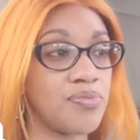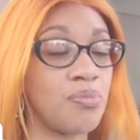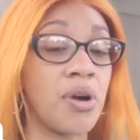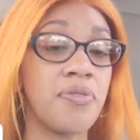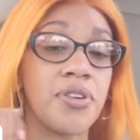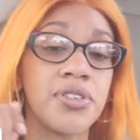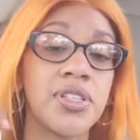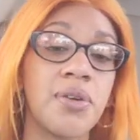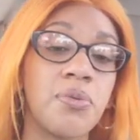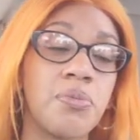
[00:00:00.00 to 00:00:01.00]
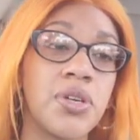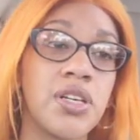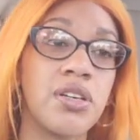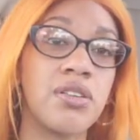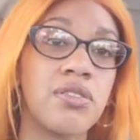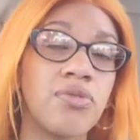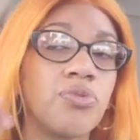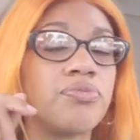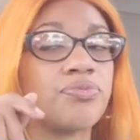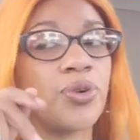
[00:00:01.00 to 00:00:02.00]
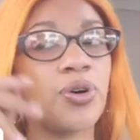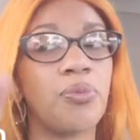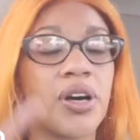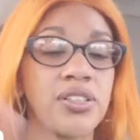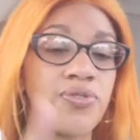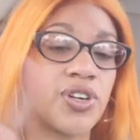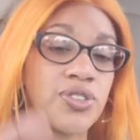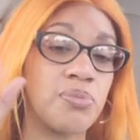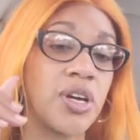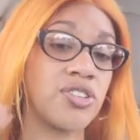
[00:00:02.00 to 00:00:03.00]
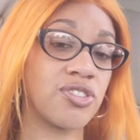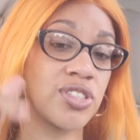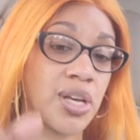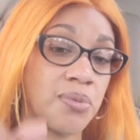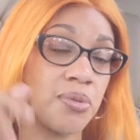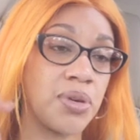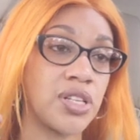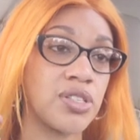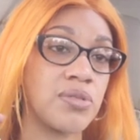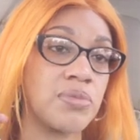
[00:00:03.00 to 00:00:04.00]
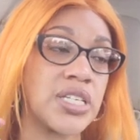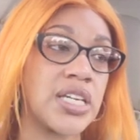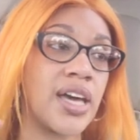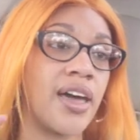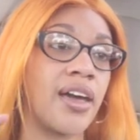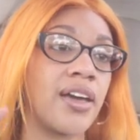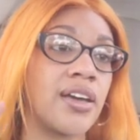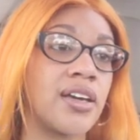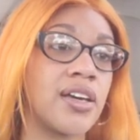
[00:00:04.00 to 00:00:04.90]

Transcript: My first step will be, well, my first major step would be to be a